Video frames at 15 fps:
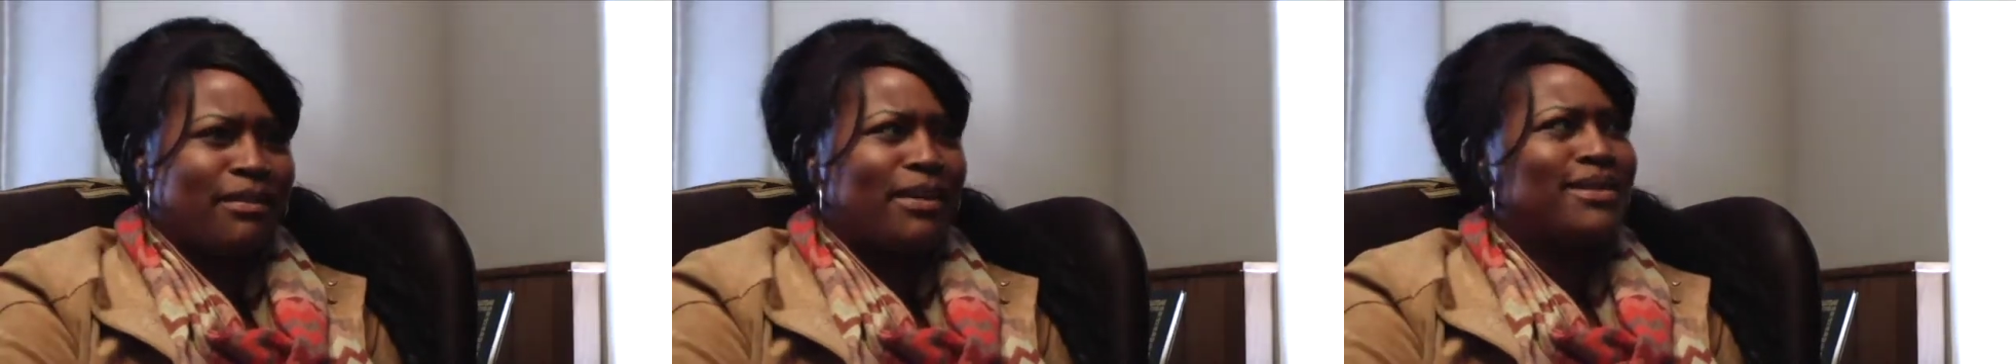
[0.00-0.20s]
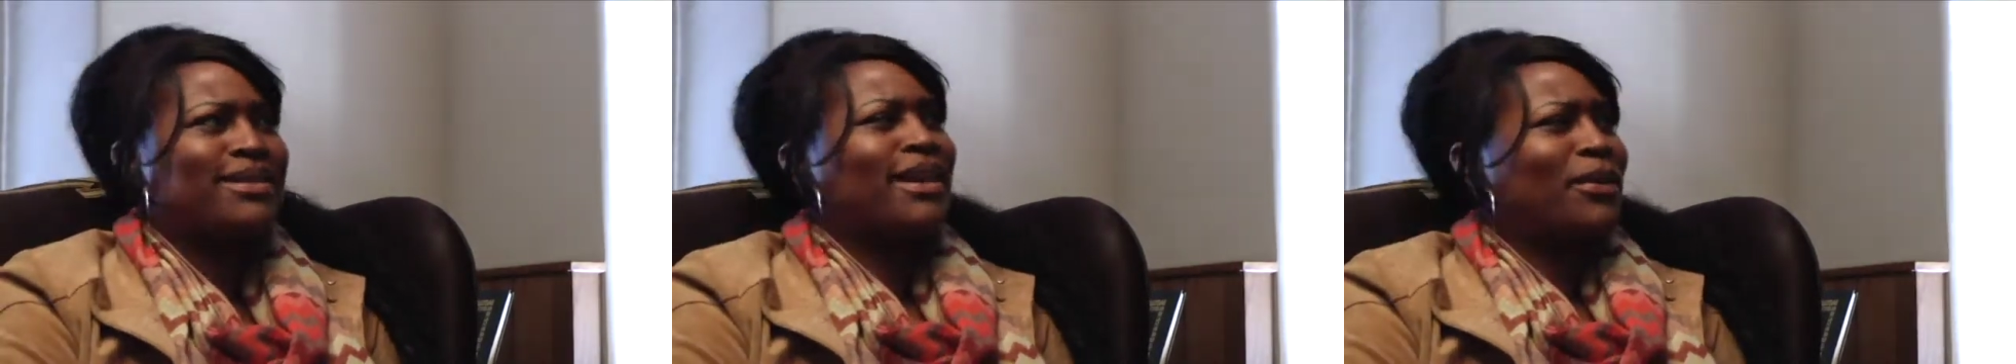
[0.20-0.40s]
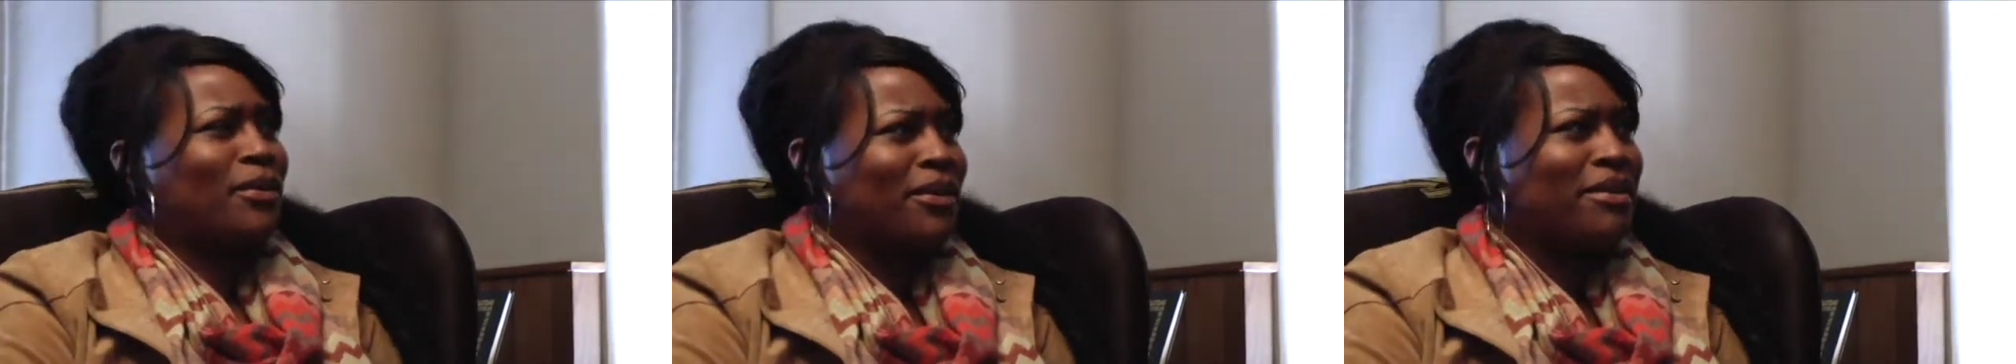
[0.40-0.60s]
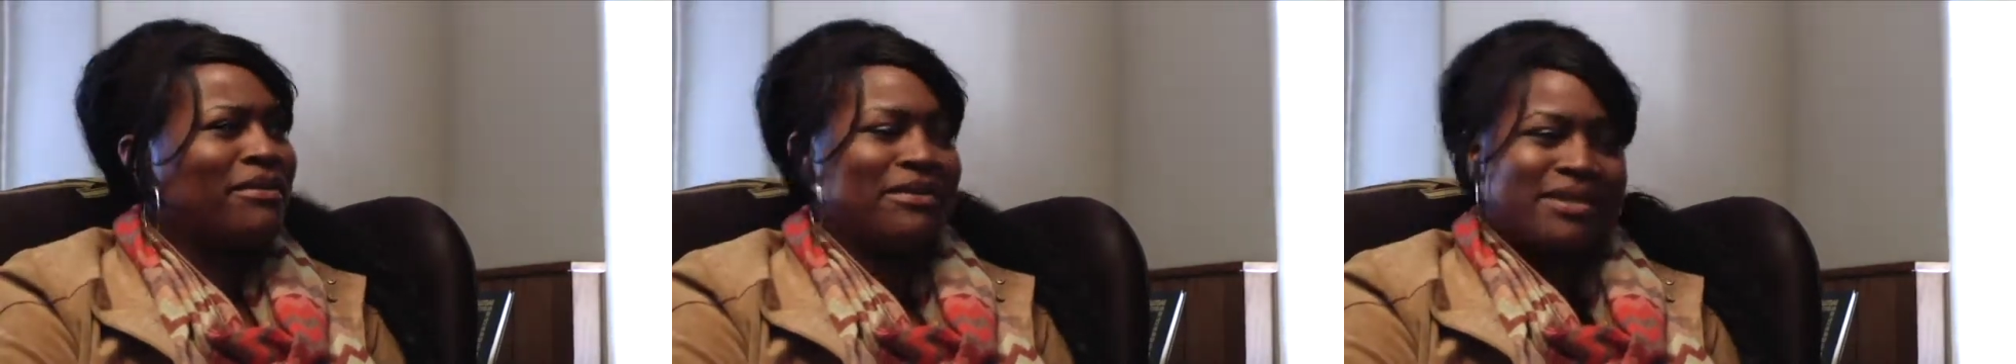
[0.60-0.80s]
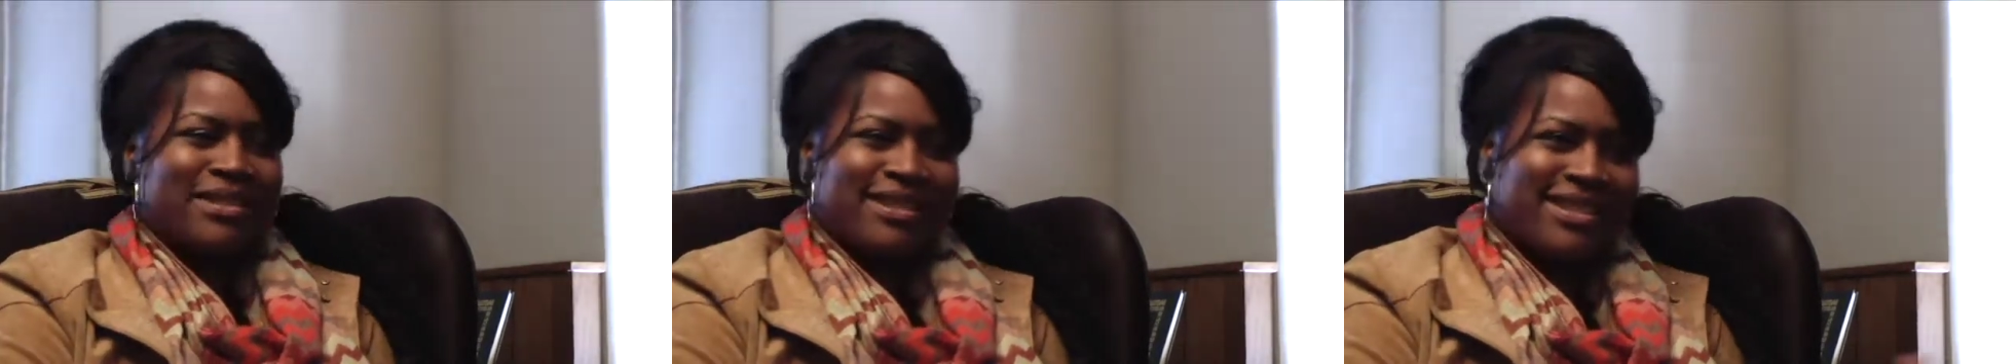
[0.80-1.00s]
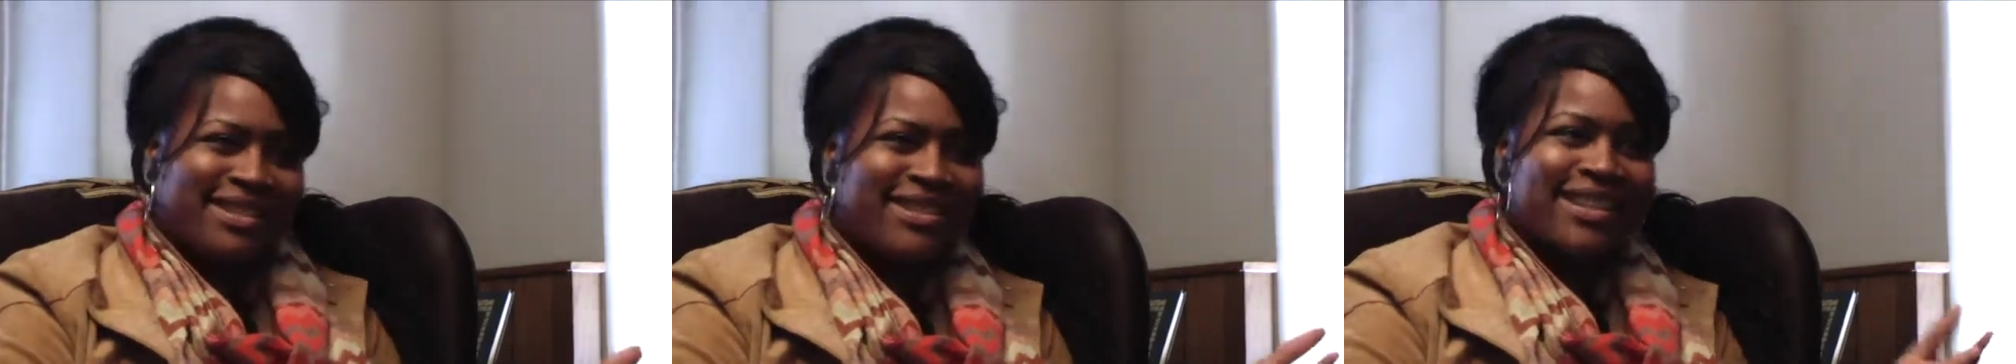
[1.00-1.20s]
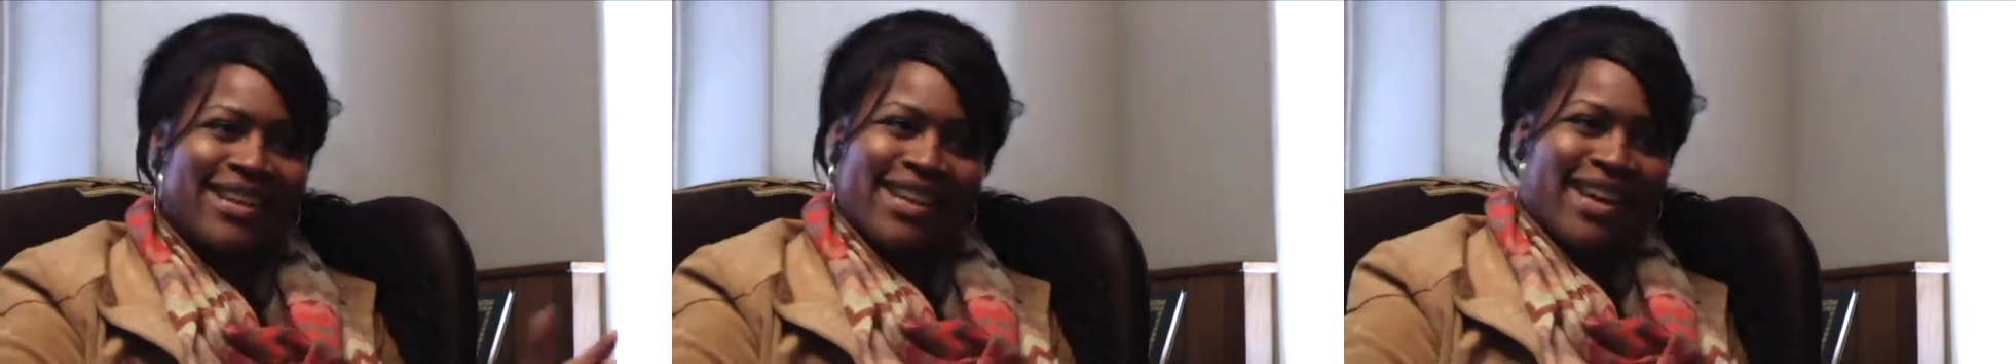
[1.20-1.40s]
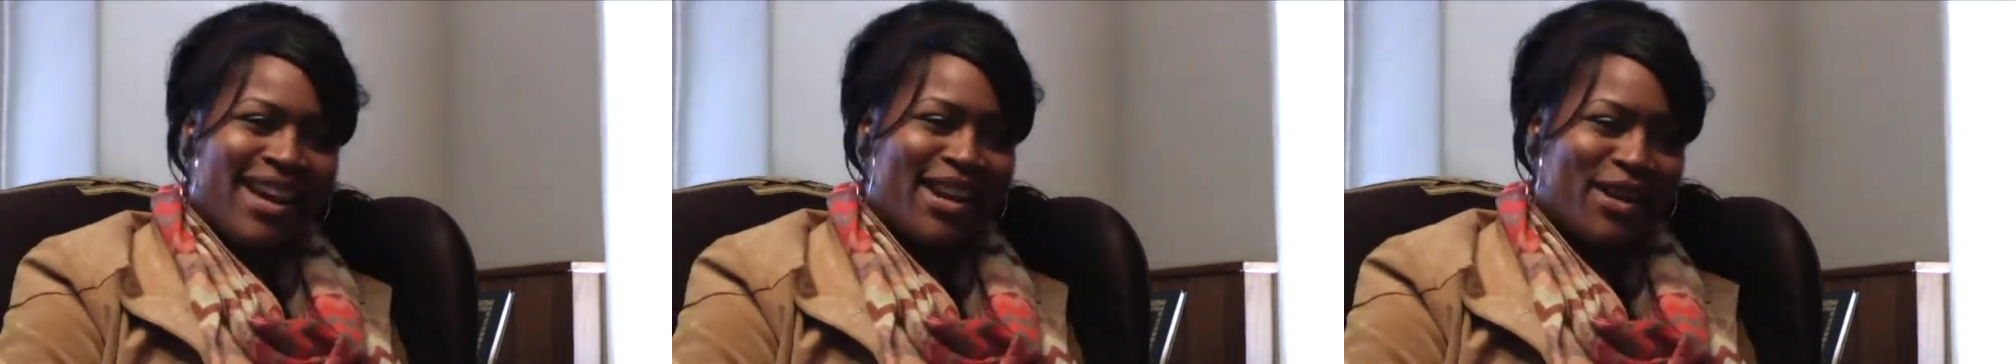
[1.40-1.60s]
I was like, whoa, this is
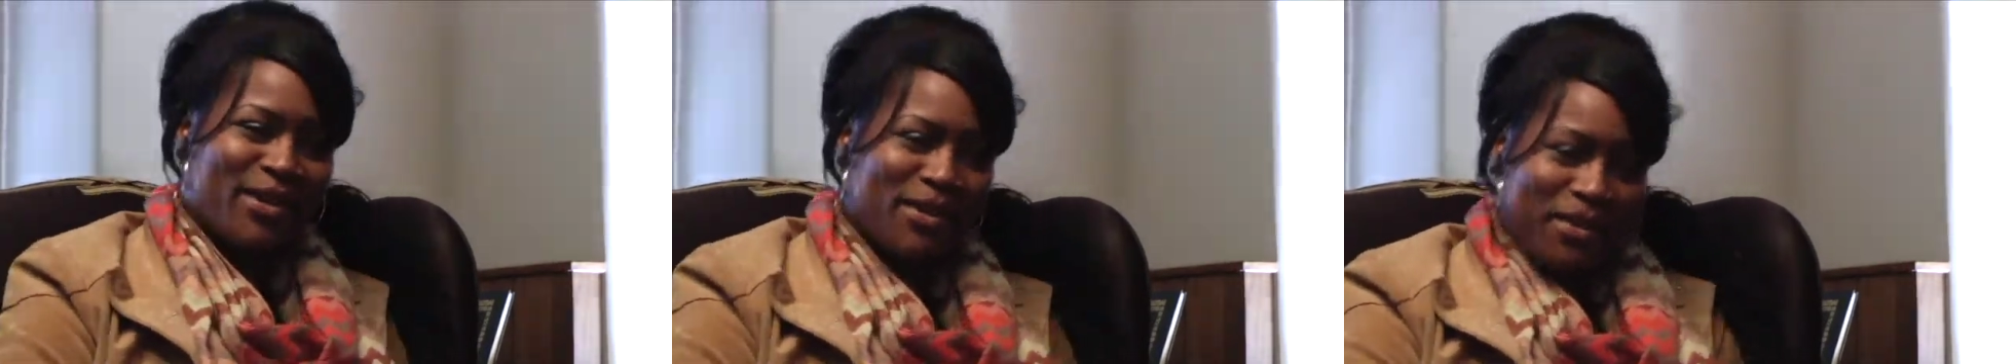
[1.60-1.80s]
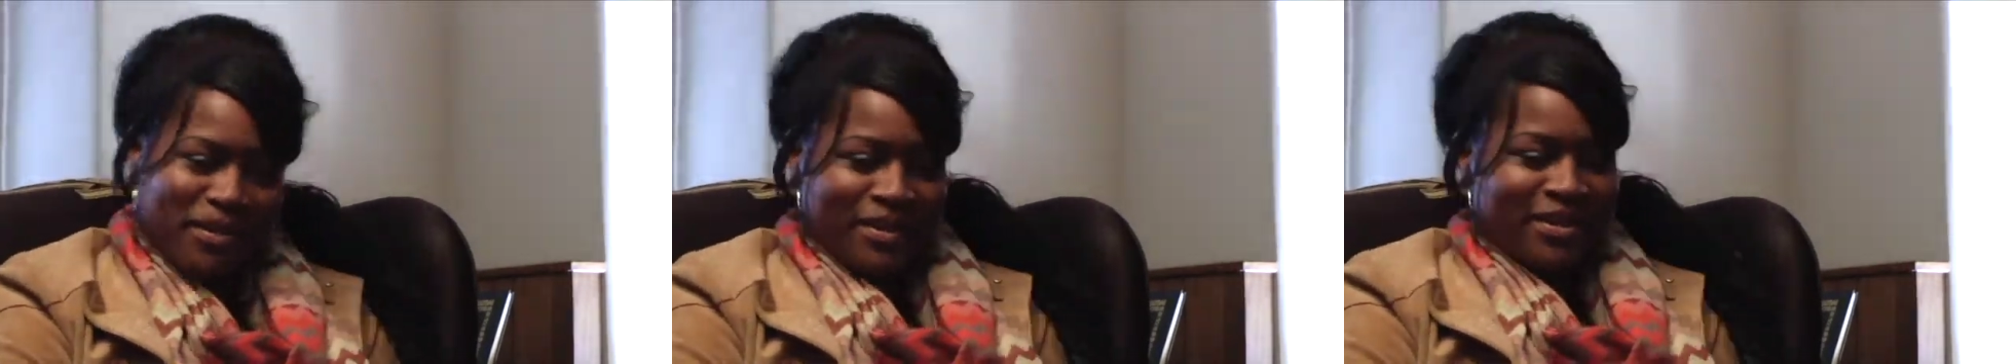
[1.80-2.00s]
kind of cool.